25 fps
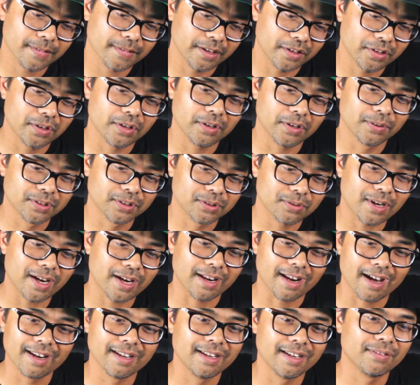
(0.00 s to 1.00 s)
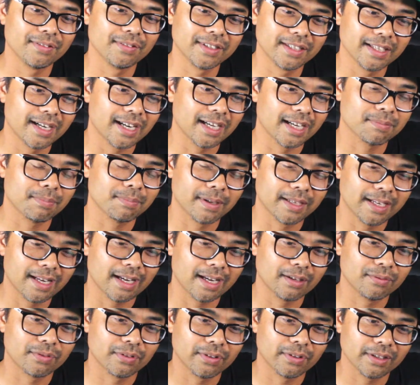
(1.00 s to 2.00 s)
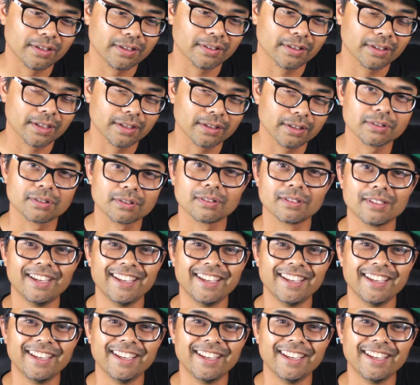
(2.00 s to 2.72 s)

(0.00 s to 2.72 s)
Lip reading: it was right. I never did ask my dad for anything else.